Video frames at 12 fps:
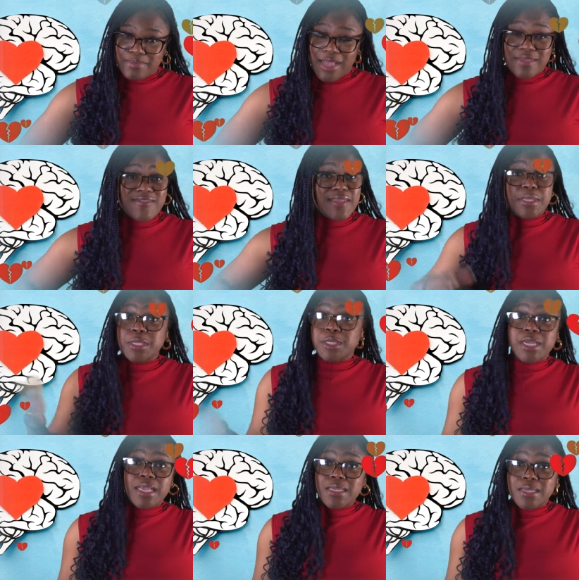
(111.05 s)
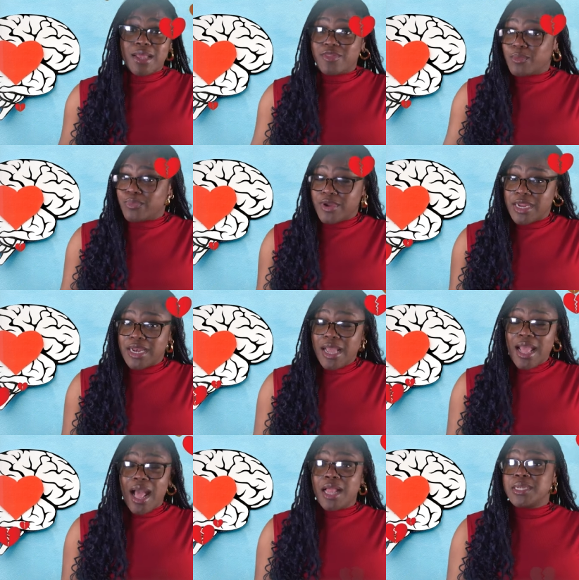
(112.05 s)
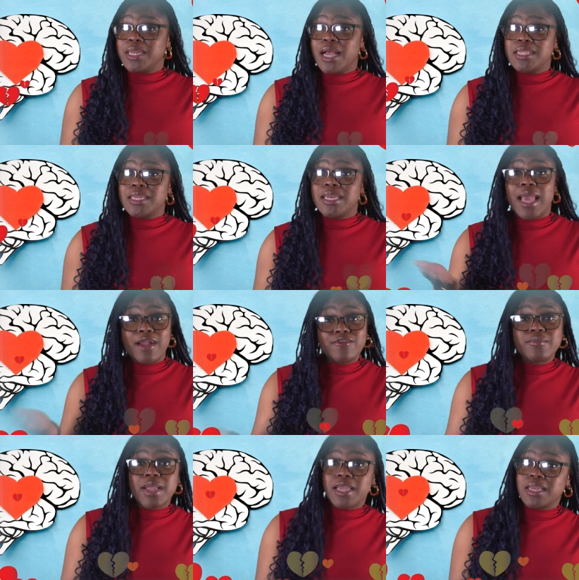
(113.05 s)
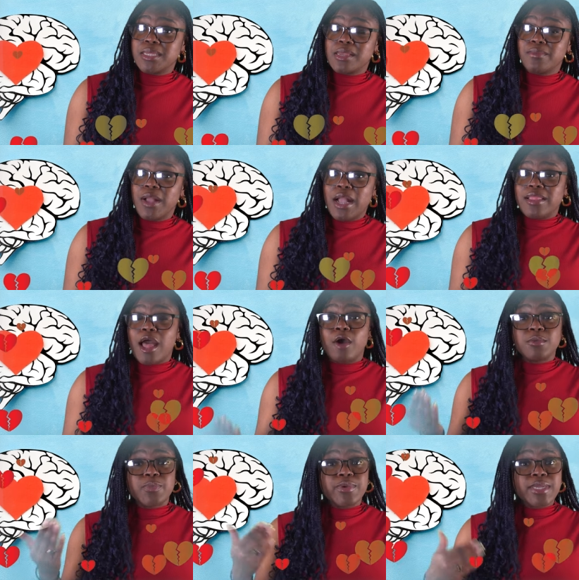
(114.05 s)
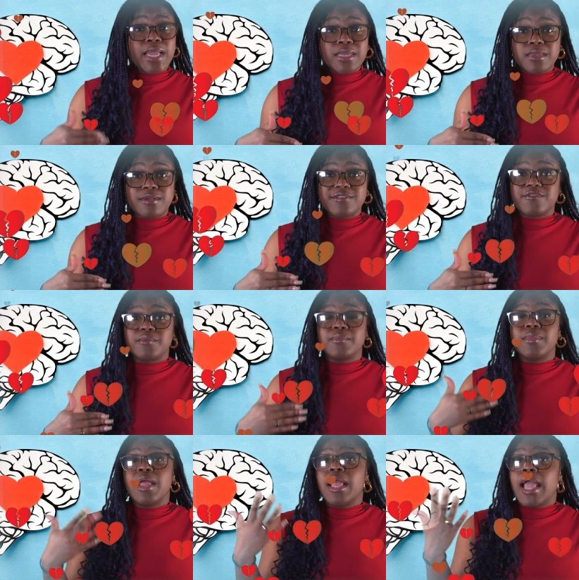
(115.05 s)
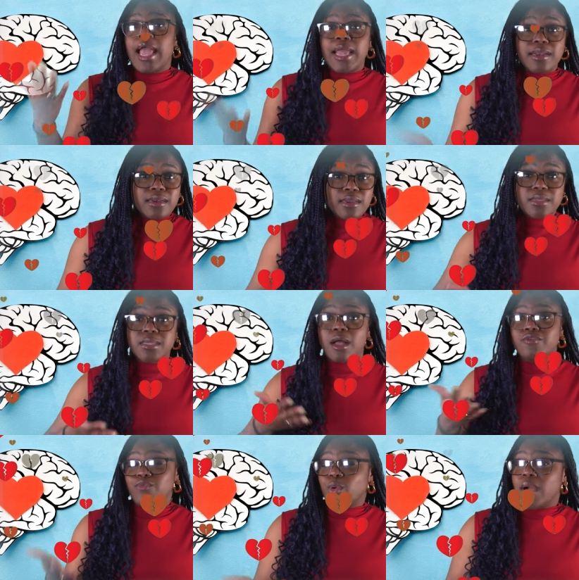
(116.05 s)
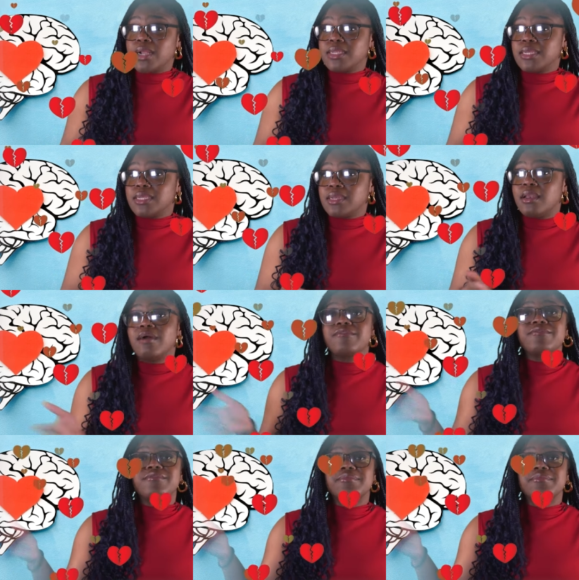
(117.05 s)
as this suggests that the brain actually has an inherent mechanism that helps protect us from endless unrequited love.